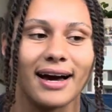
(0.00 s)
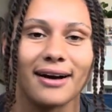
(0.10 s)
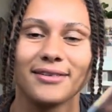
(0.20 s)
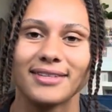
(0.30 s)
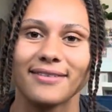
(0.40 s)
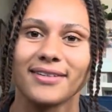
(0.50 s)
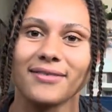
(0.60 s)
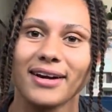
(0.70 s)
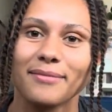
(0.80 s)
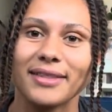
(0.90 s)
I would definitely
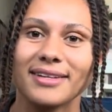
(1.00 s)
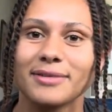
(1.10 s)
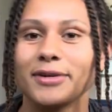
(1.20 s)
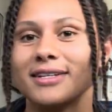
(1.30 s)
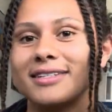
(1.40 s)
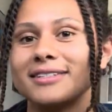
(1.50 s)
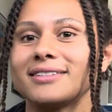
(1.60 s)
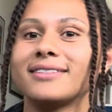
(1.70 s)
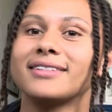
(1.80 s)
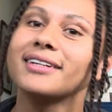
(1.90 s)
recommend this because
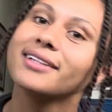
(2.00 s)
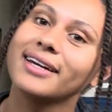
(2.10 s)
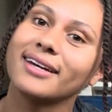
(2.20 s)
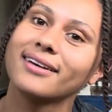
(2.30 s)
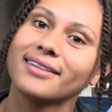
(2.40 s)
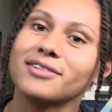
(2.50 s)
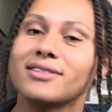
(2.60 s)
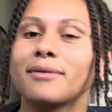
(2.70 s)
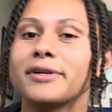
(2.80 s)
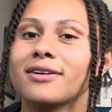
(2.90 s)
there's still like there's
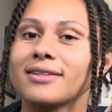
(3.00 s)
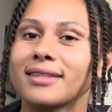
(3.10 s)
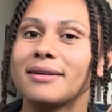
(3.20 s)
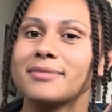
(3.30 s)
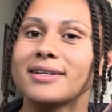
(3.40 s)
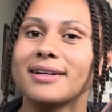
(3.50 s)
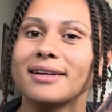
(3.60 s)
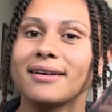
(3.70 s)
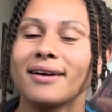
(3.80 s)
some adult themes in it,